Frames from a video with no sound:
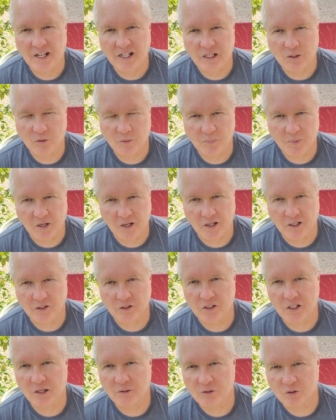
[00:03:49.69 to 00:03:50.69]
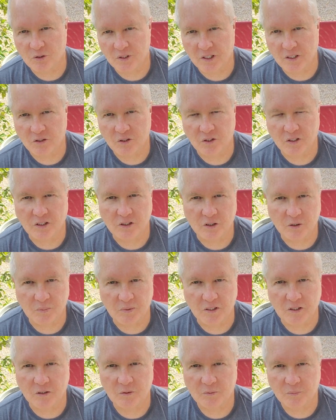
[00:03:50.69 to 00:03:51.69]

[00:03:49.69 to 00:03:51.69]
he would pause, and I would translate, speech,